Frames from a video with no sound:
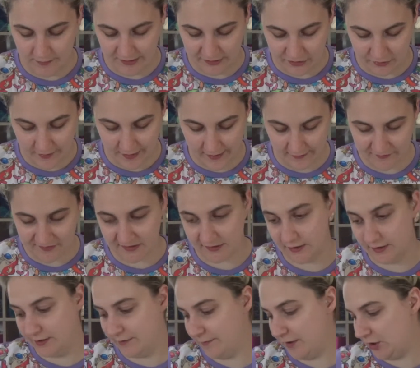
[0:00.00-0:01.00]
do have
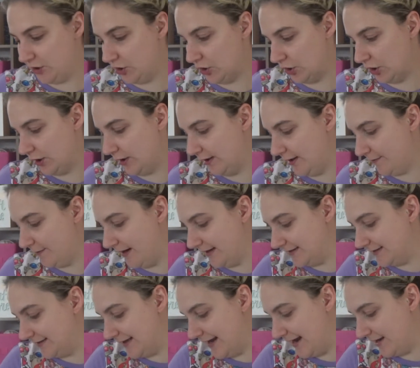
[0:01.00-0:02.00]
some yarn in my
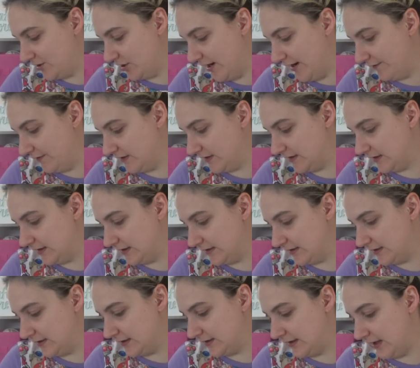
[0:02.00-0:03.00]
stash. I have a
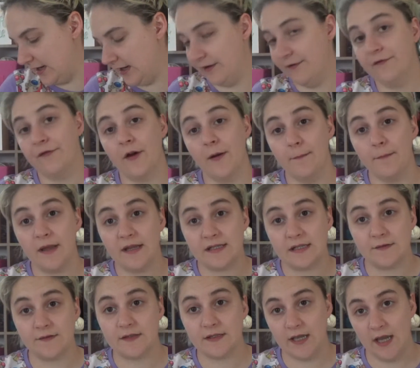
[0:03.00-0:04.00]
skein from Mace
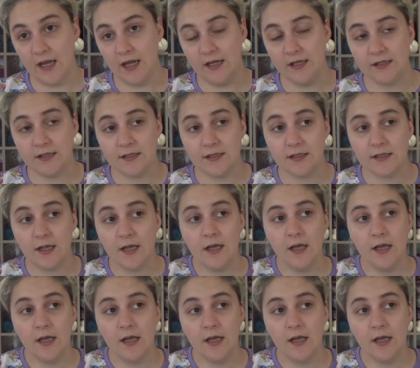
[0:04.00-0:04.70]
of Skeins